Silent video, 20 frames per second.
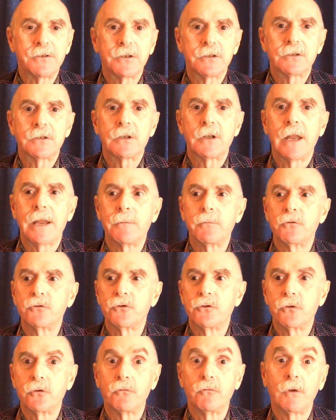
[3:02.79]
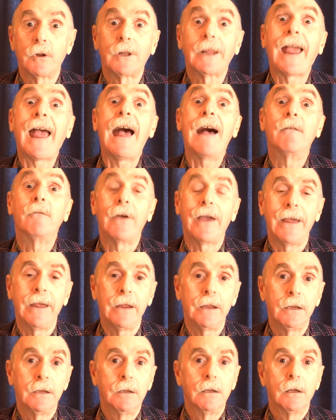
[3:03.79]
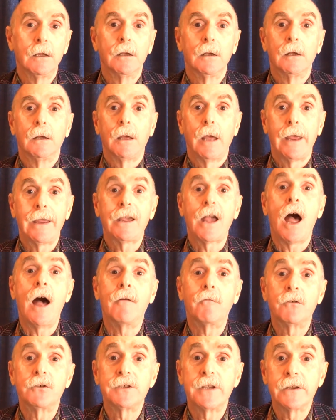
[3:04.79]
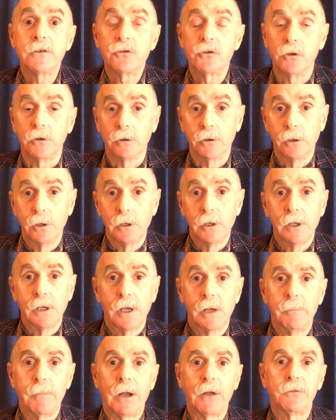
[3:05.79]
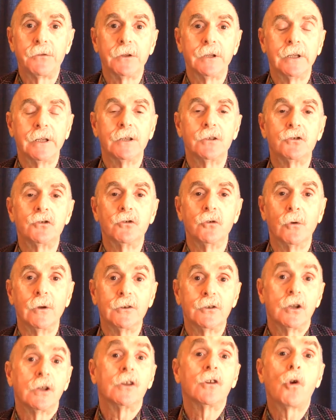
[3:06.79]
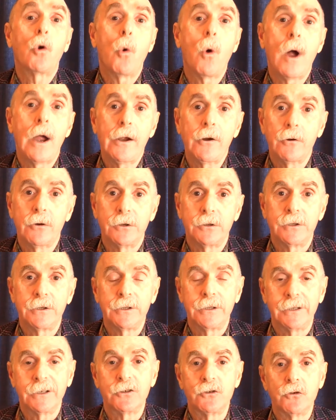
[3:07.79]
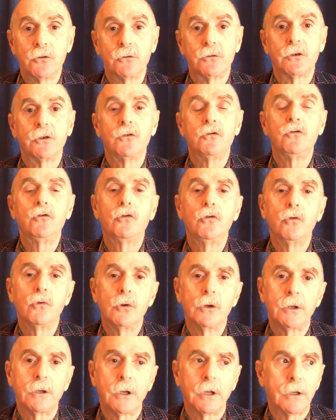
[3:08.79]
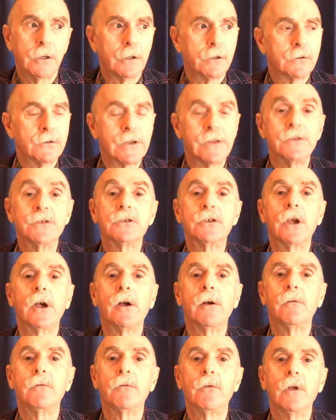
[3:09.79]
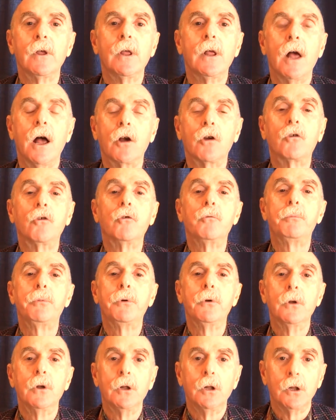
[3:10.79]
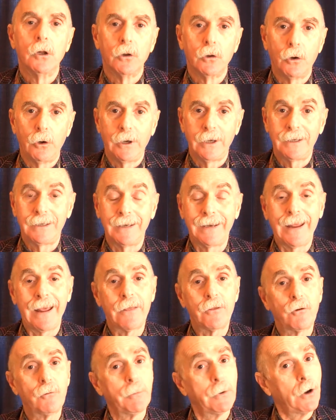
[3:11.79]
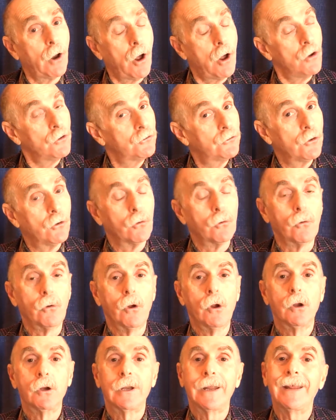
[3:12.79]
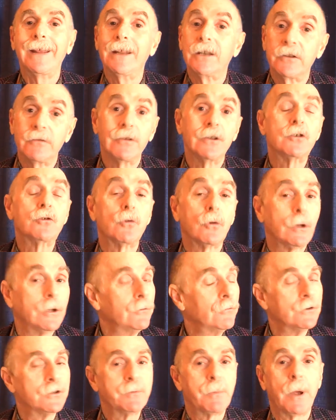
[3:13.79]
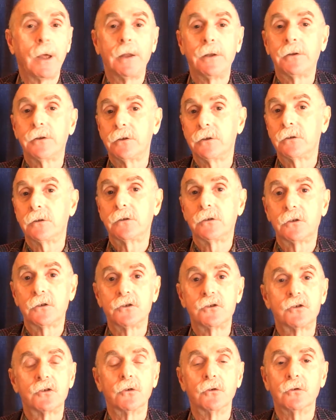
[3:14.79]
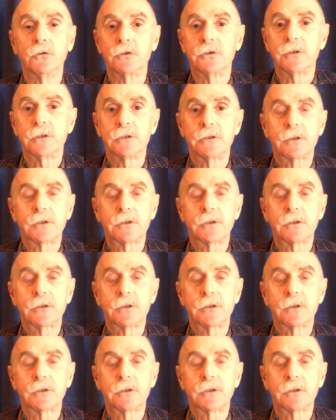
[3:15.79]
Right, this right, enables right. you to really have a, a conversation yeah. about the issue and to inquire into yeah. the issue, to do it in the sense of a group learning together, but also to individually respond to, to students.